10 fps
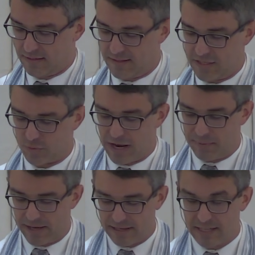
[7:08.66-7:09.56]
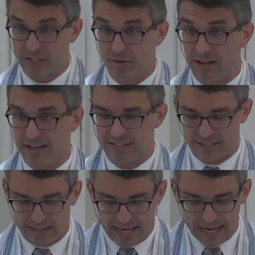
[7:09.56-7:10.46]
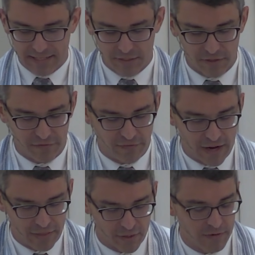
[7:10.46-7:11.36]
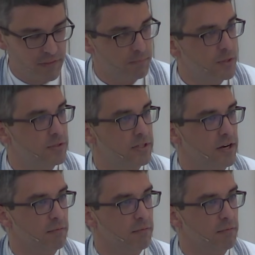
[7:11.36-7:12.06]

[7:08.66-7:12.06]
As Rabbi Yisrael Salanter, the father of the Musar